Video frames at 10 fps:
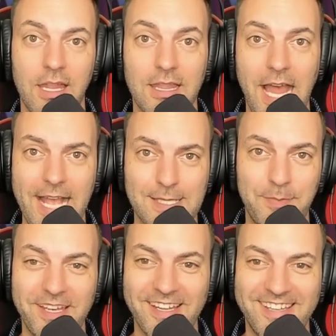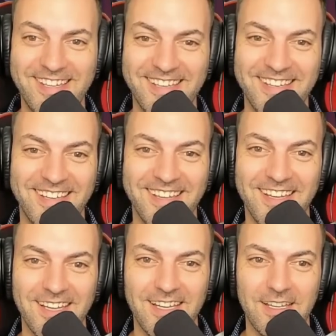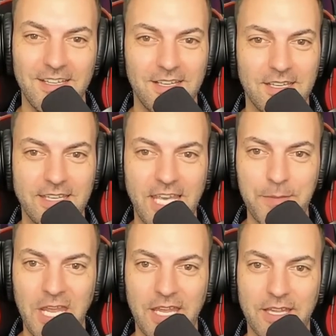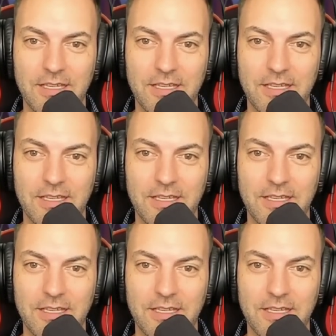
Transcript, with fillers: Last spin. Kimi!